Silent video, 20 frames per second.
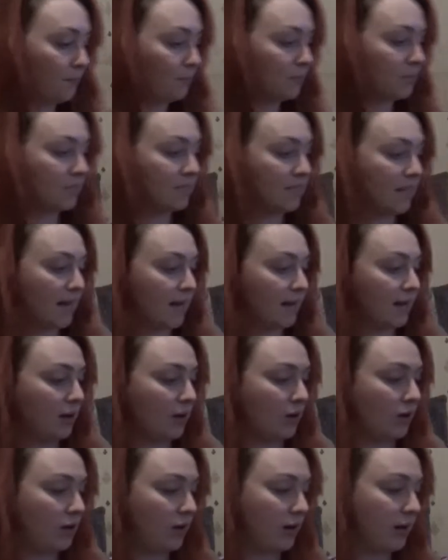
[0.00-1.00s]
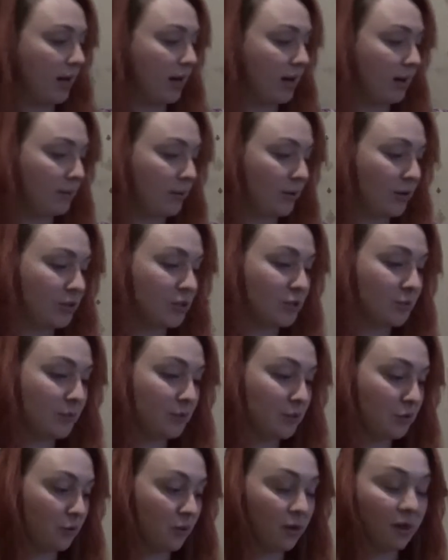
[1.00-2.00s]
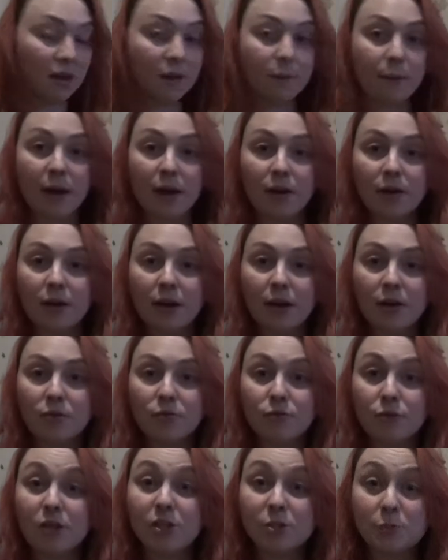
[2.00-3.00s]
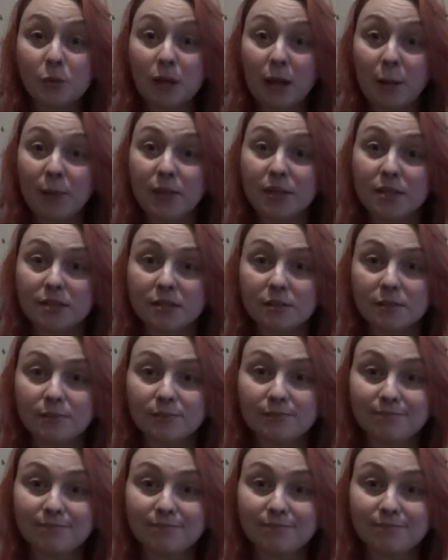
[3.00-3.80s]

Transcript: Today I am going to be talking about reusable nappies.